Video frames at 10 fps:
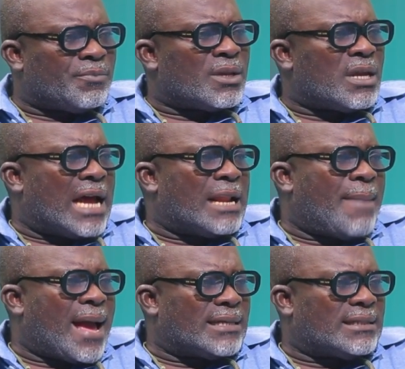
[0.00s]
at the
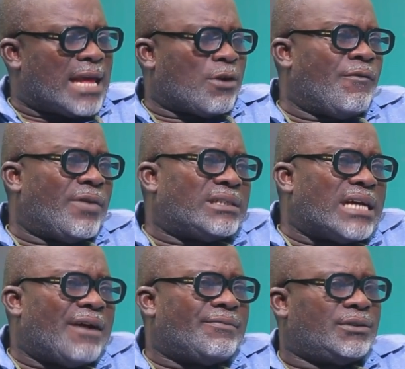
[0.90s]
banks, like
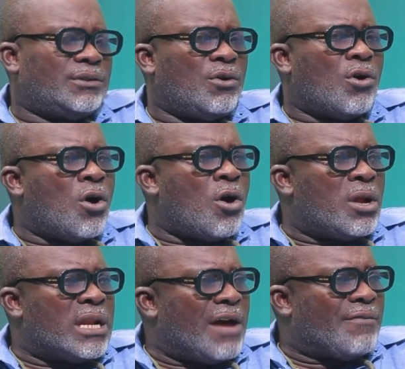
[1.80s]
overdraft, or
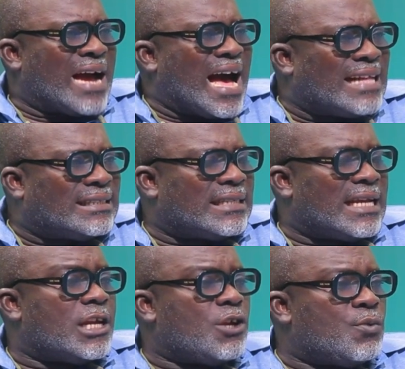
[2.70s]
they have cards that
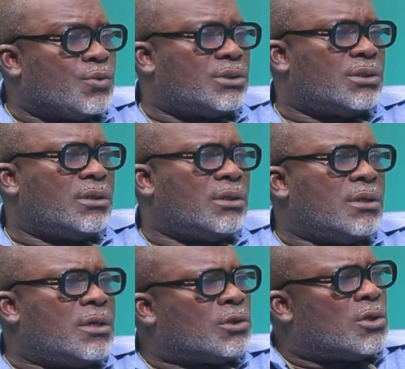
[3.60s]
they use.
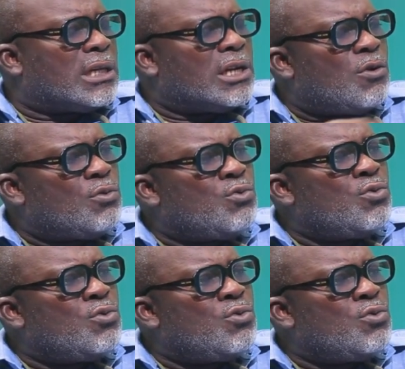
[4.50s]
Sometimes they will do